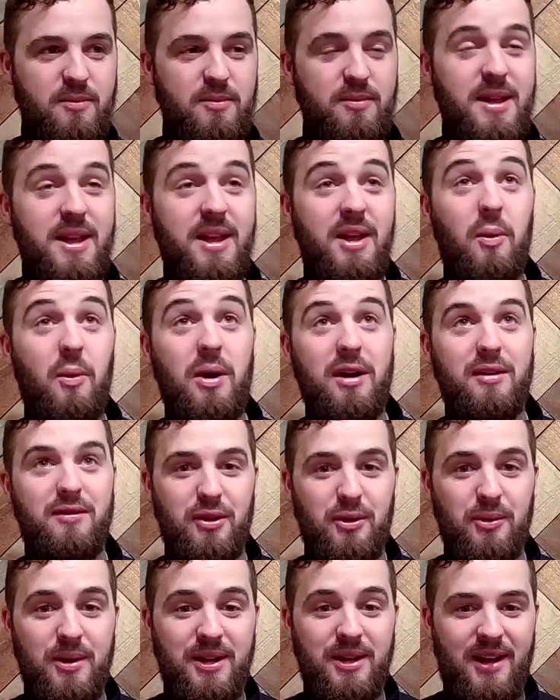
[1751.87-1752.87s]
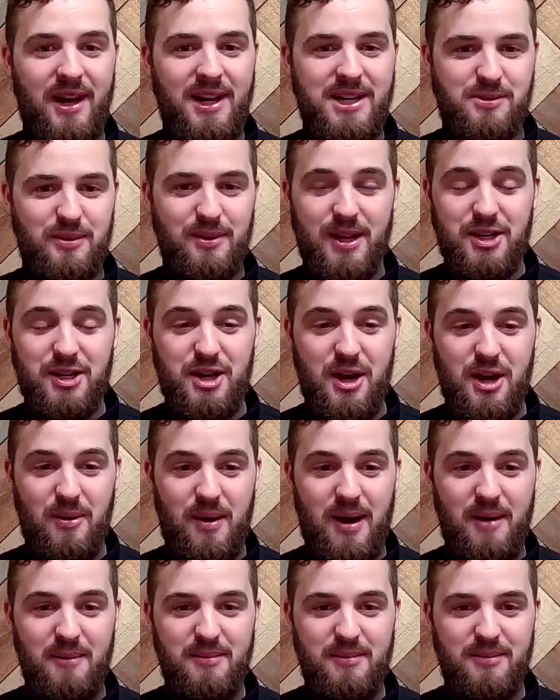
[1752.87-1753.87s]
being aware of the green lights when they show
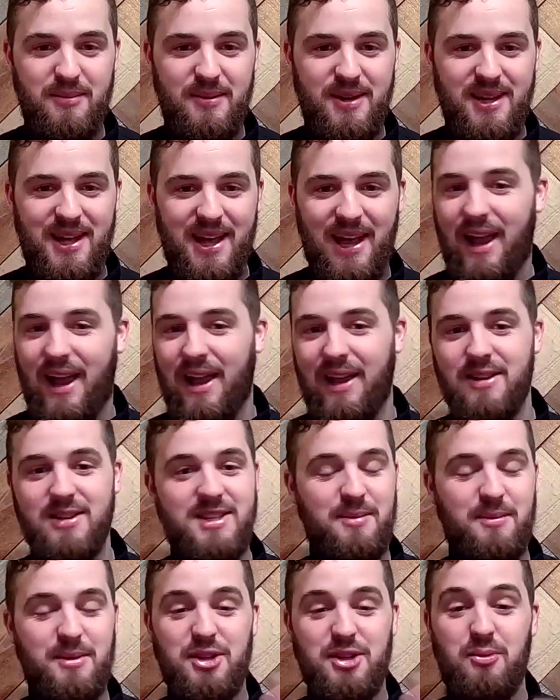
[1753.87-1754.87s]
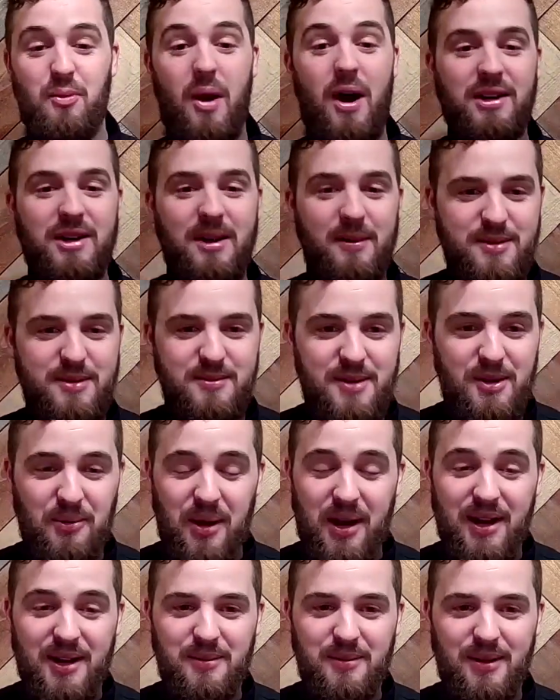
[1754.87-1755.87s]
up. And someone walked up to me
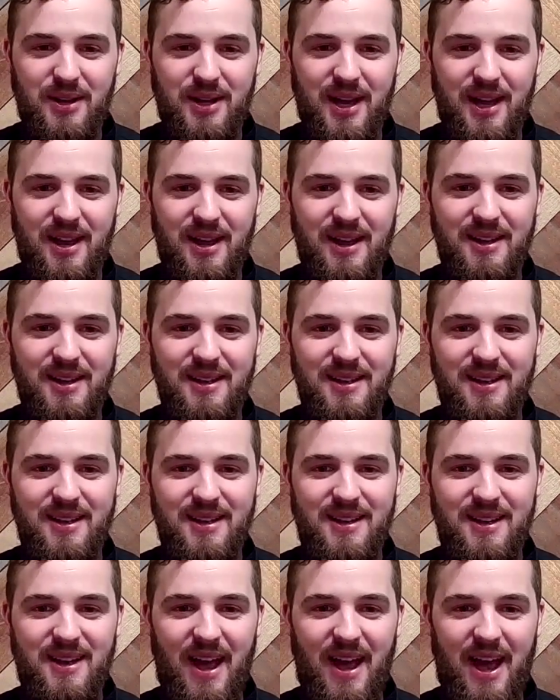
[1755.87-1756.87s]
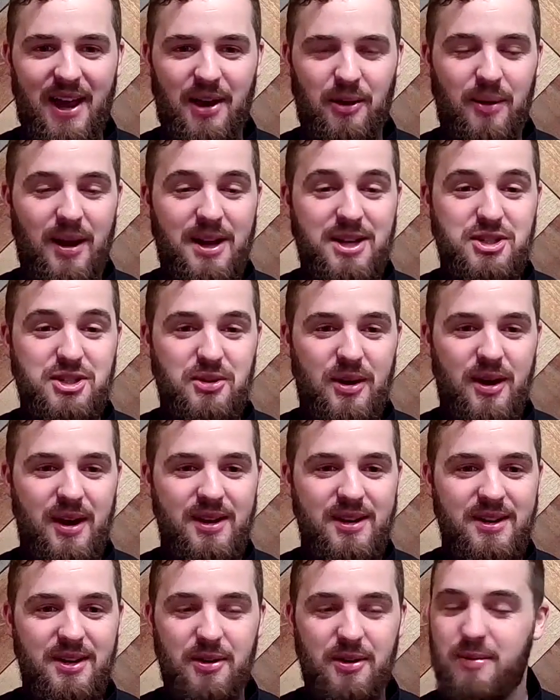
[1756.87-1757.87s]
randomly at a
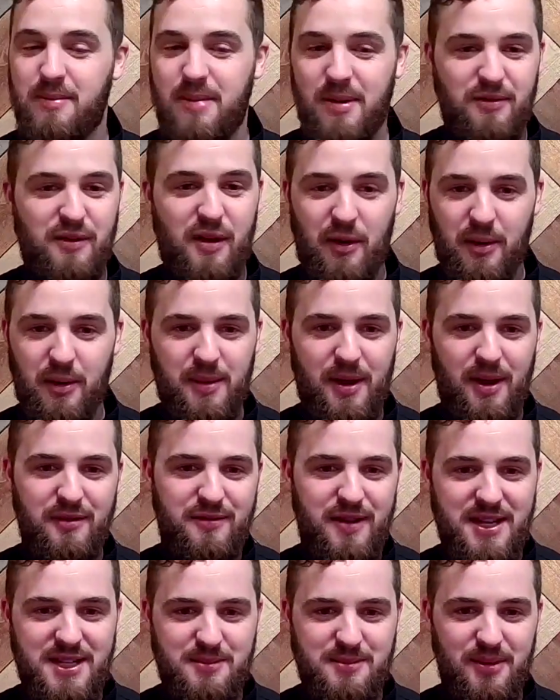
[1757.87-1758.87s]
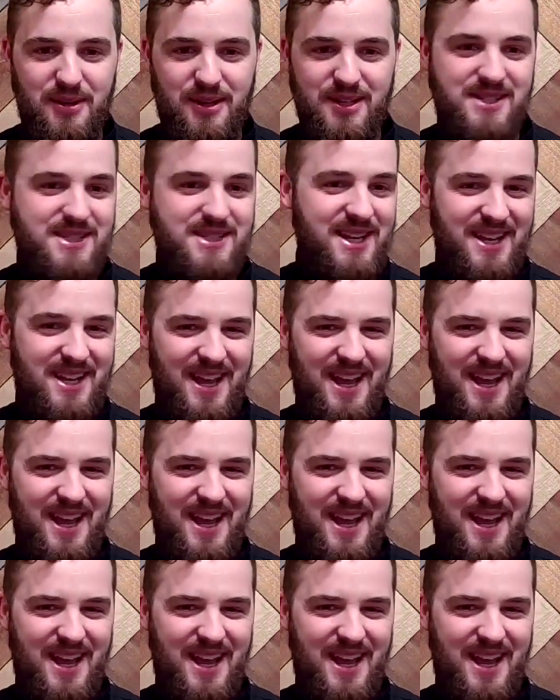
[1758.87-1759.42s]
restaurant who had been following me on Facebook and said,